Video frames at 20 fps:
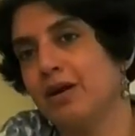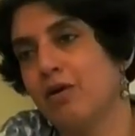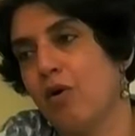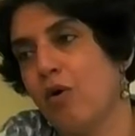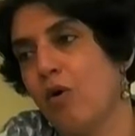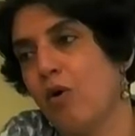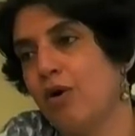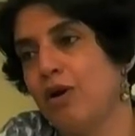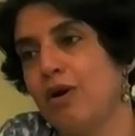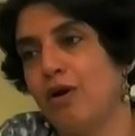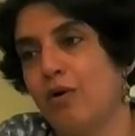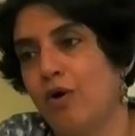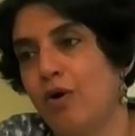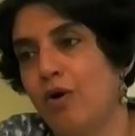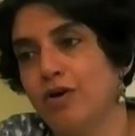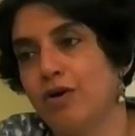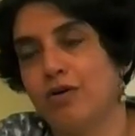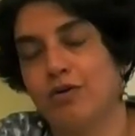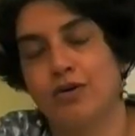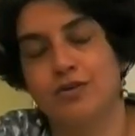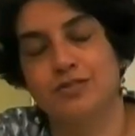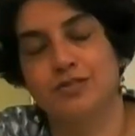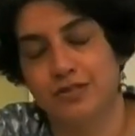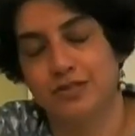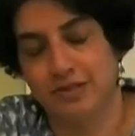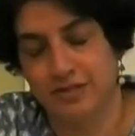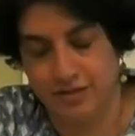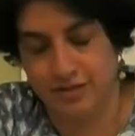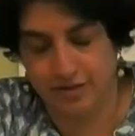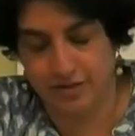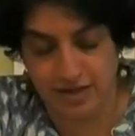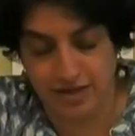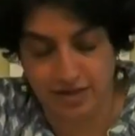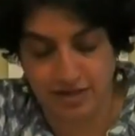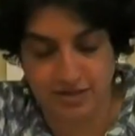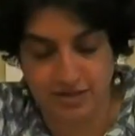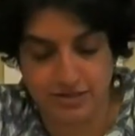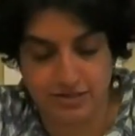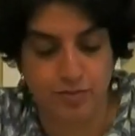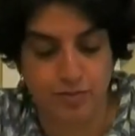all across the
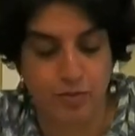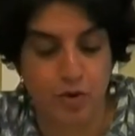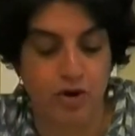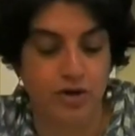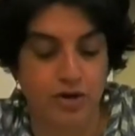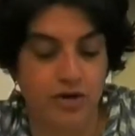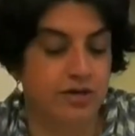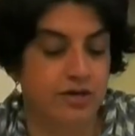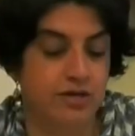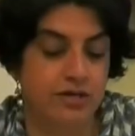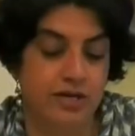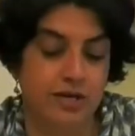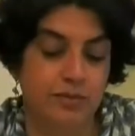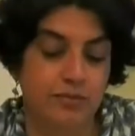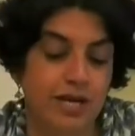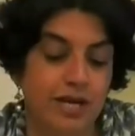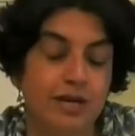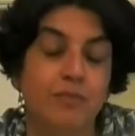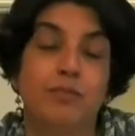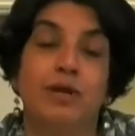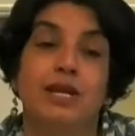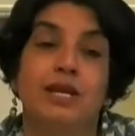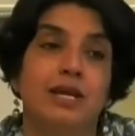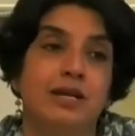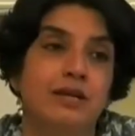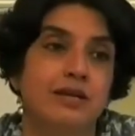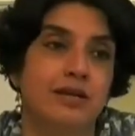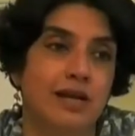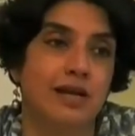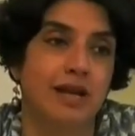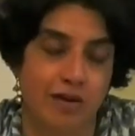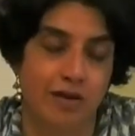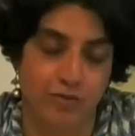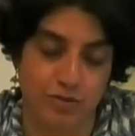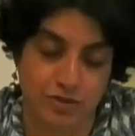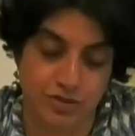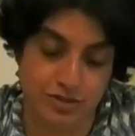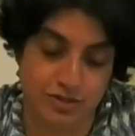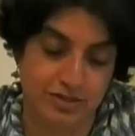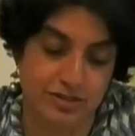Indian subcontinent, in many Indian
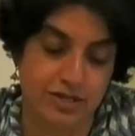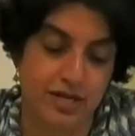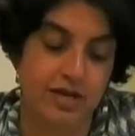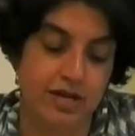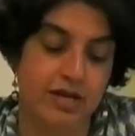languages,